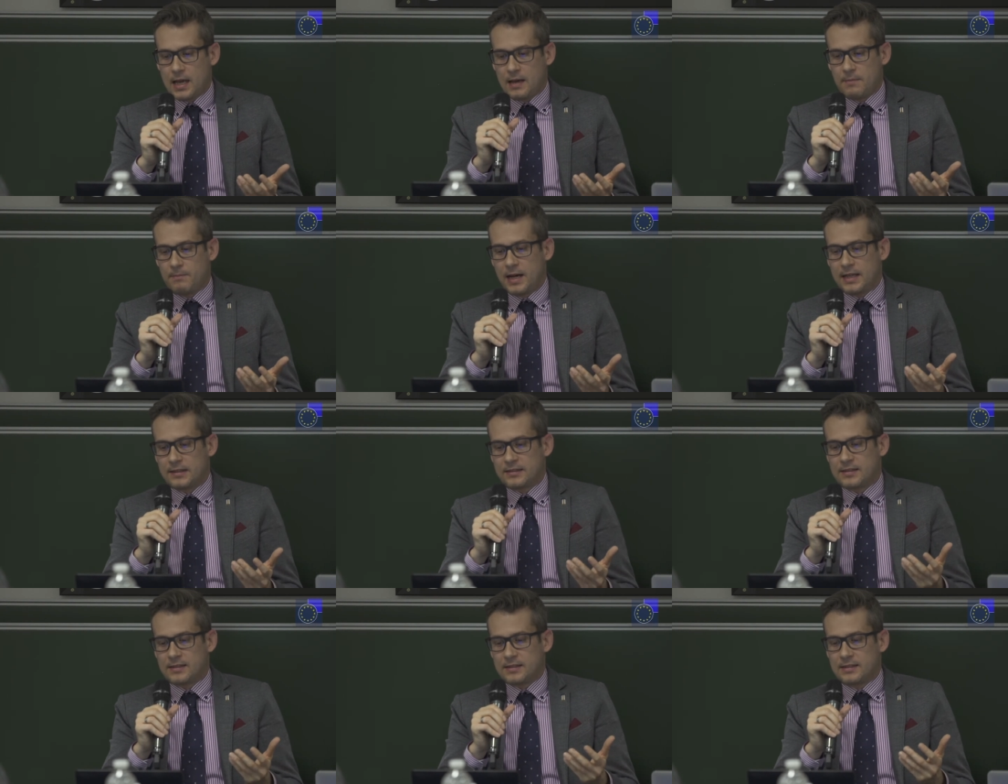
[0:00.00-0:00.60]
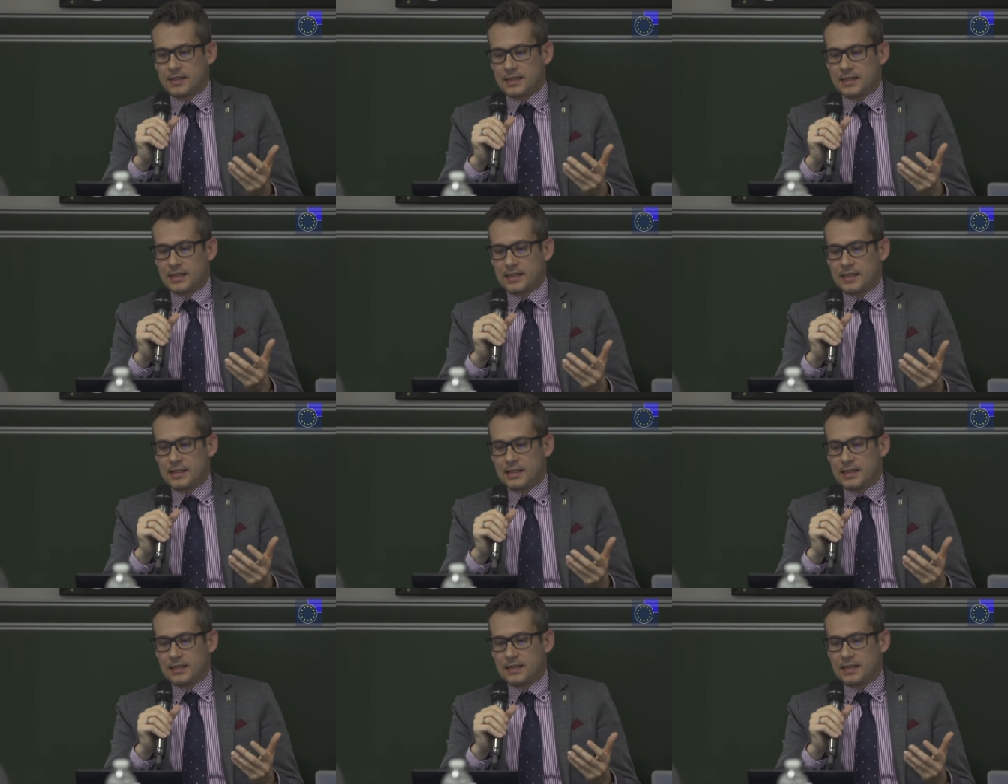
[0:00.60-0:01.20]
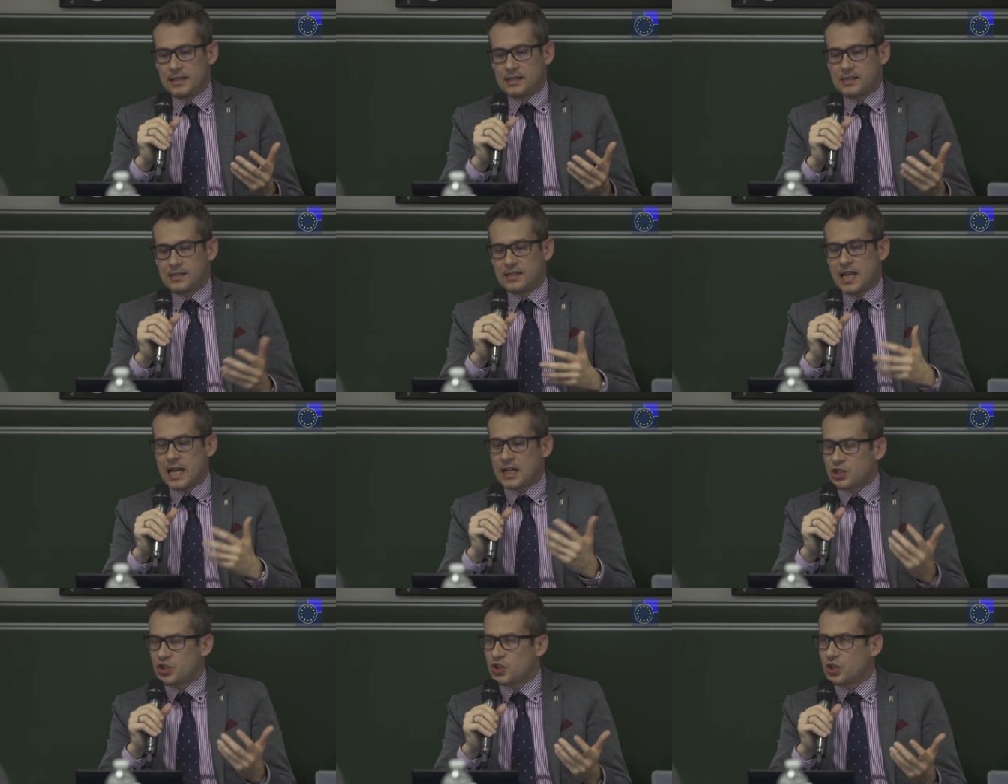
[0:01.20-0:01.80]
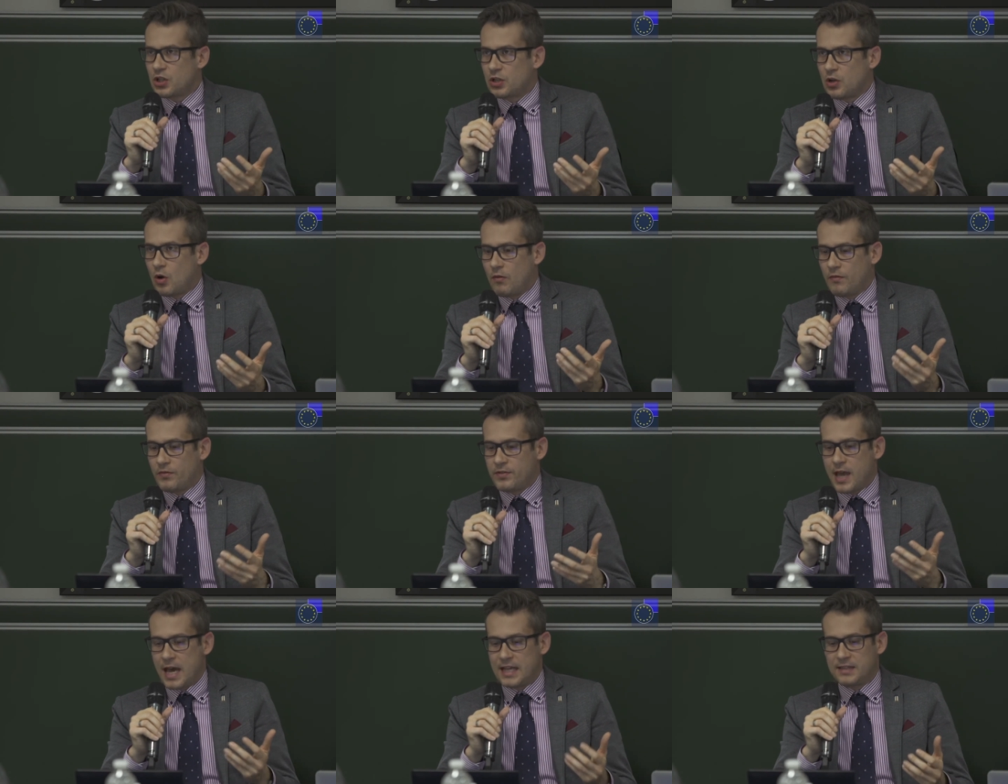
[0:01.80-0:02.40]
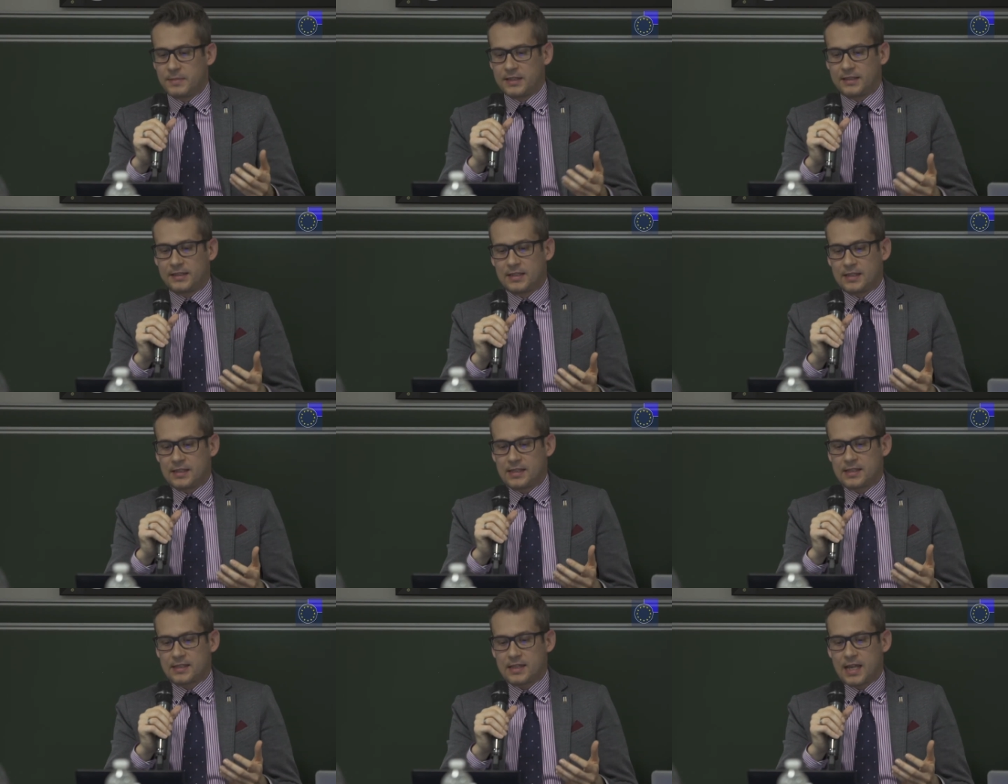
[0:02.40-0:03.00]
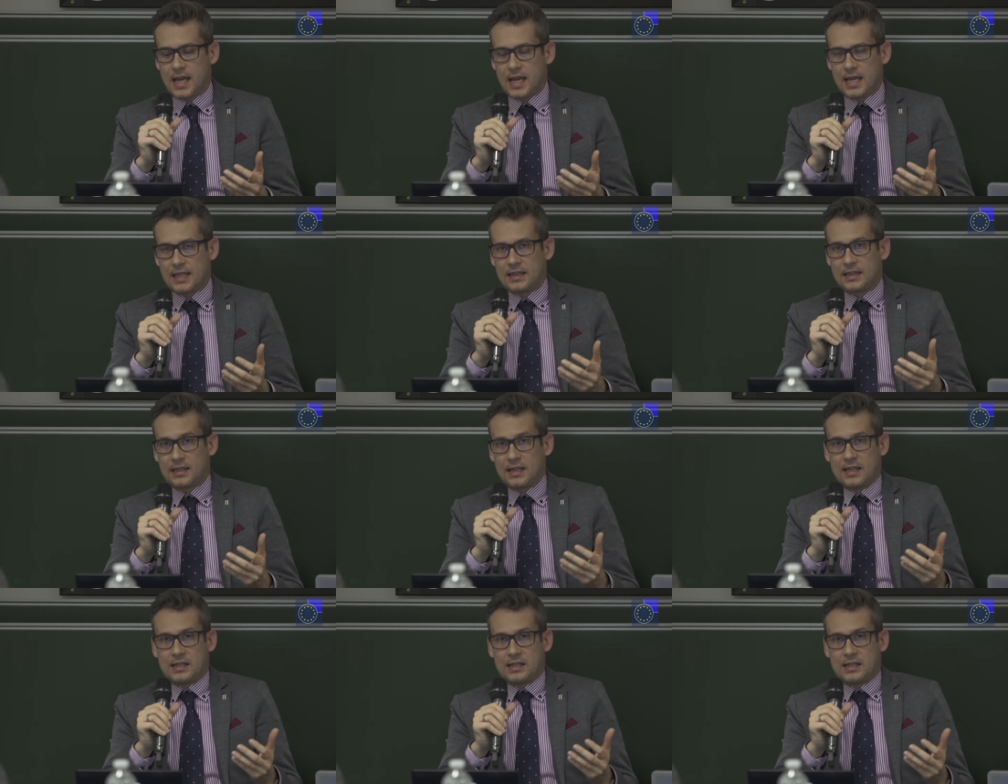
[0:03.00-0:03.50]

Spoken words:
but the selection of the admitting state